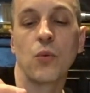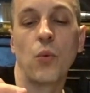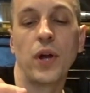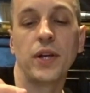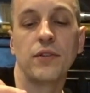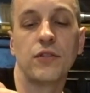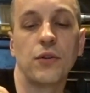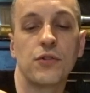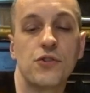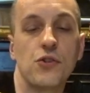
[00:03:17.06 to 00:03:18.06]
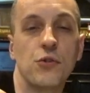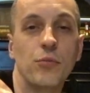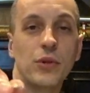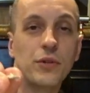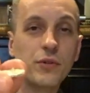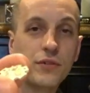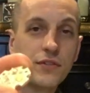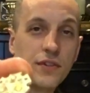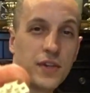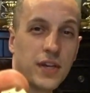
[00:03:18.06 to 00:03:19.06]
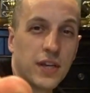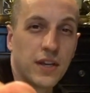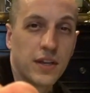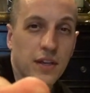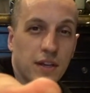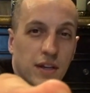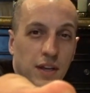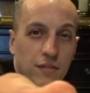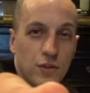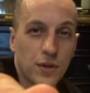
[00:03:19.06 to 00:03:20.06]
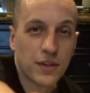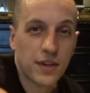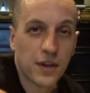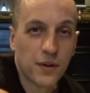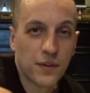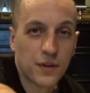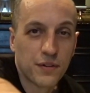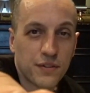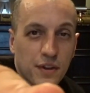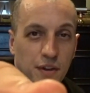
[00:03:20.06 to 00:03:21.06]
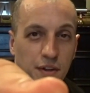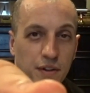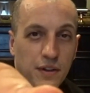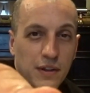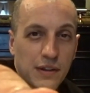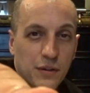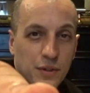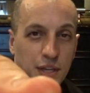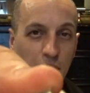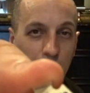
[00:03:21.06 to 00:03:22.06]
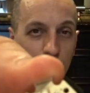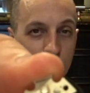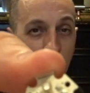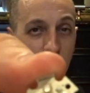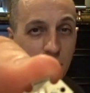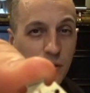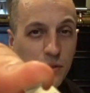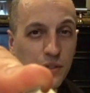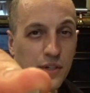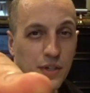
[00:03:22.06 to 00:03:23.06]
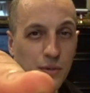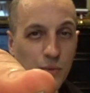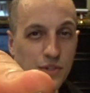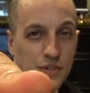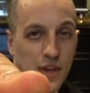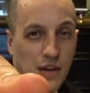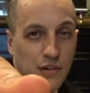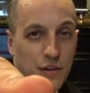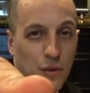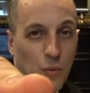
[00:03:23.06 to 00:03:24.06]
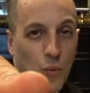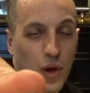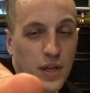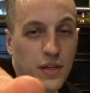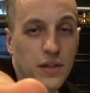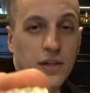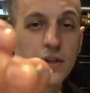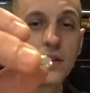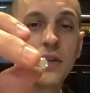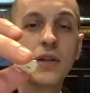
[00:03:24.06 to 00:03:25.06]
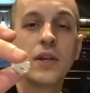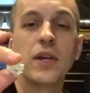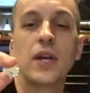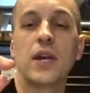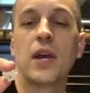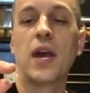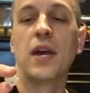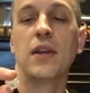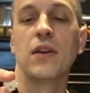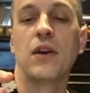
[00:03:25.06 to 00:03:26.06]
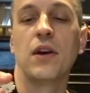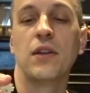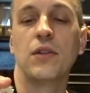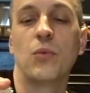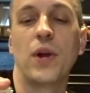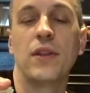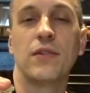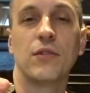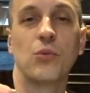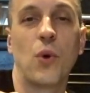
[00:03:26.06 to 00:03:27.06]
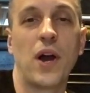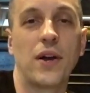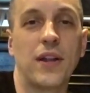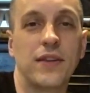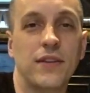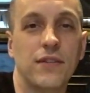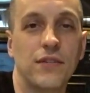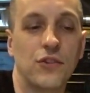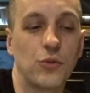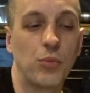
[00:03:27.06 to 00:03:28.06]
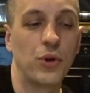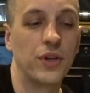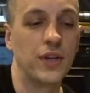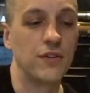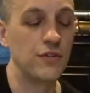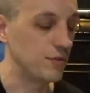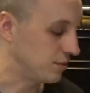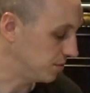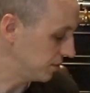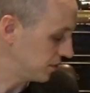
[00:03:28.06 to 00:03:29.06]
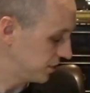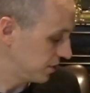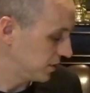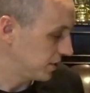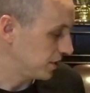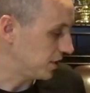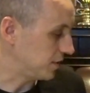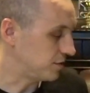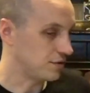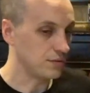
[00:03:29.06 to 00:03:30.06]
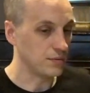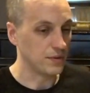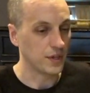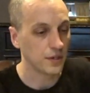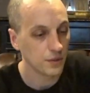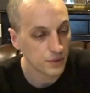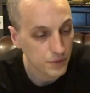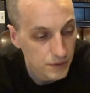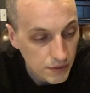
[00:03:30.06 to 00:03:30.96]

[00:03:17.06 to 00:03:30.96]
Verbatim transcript: white. So there's two blues, and if you can tell, there's a a little yellow diode which is actually the white. And uh, the way this is wired, uh, this is just put into into the hilt,